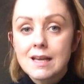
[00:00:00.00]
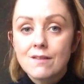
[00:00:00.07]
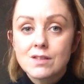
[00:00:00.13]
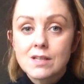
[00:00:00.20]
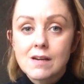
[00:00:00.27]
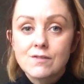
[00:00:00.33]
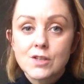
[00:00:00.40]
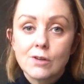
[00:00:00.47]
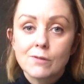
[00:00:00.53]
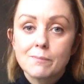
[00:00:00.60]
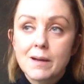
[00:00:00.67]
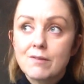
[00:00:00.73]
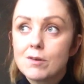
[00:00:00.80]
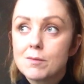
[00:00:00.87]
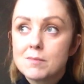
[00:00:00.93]
I've told
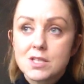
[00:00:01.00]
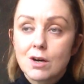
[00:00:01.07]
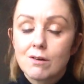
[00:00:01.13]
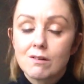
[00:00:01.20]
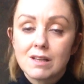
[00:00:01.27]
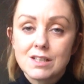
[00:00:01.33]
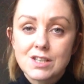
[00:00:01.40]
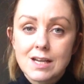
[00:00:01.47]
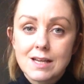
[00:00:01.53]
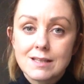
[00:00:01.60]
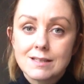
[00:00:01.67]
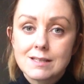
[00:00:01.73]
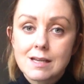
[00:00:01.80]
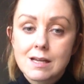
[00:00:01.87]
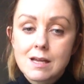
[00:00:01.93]
my
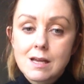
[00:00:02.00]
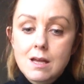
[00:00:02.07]
rheumatologist